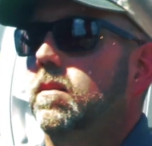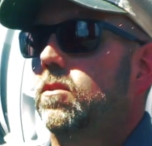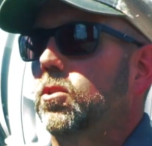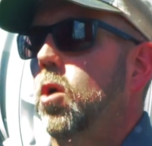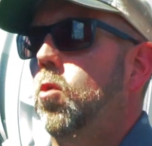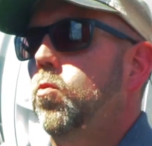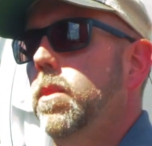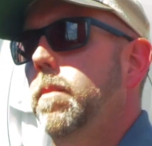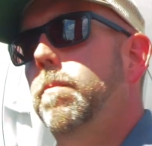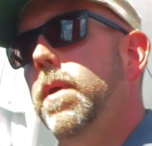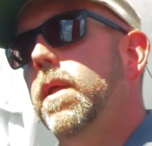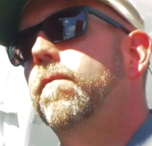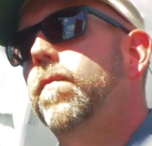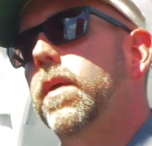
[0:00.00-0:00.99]
So the
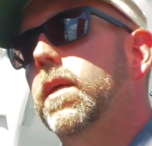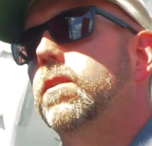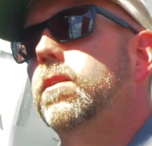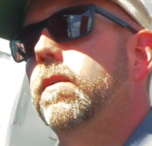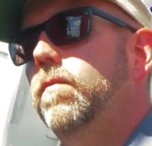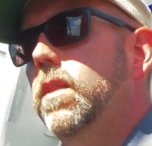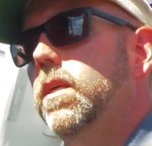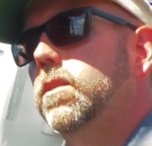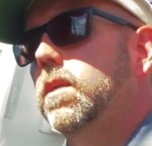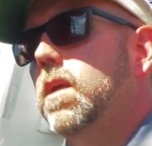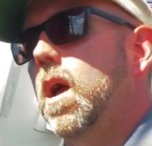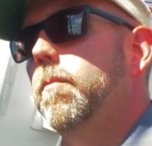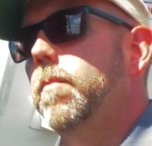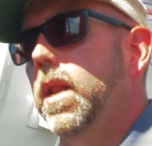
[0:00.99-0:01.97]
benefits of this
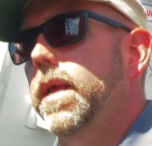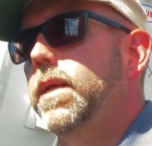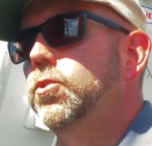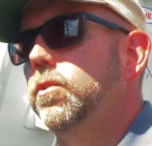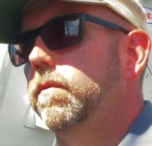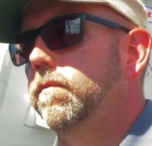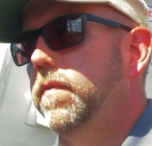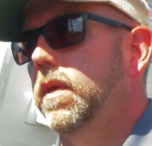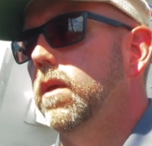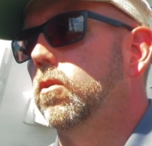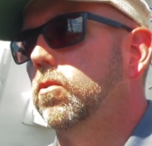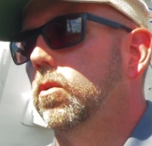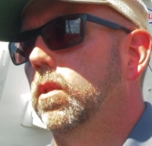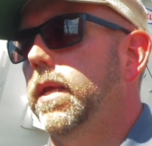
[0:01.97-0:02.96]
combination of
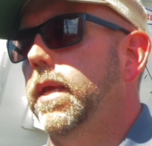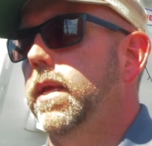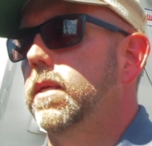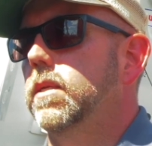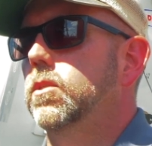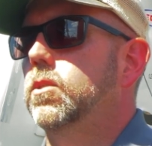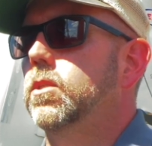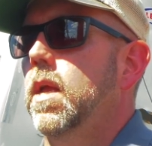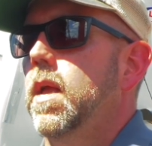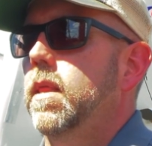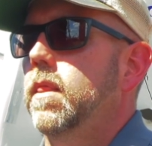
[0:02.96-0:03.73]
vehicle is